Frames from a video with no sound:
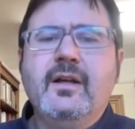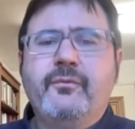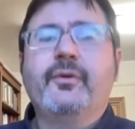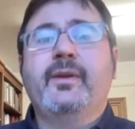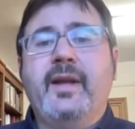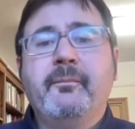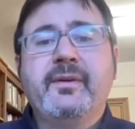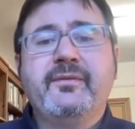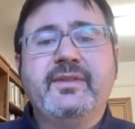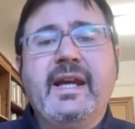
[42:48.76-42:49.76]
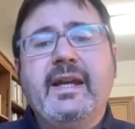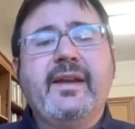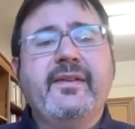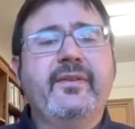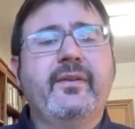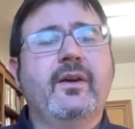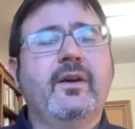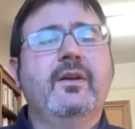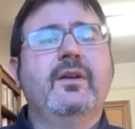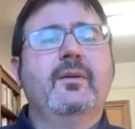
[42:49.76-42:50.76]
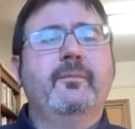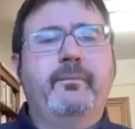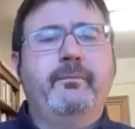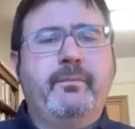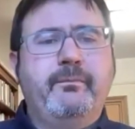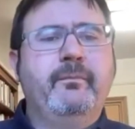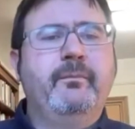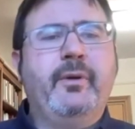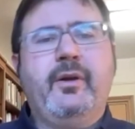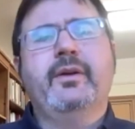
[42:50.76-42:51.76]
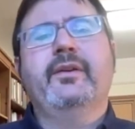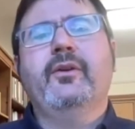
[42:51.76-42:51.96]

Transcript: For a number of decades, Progress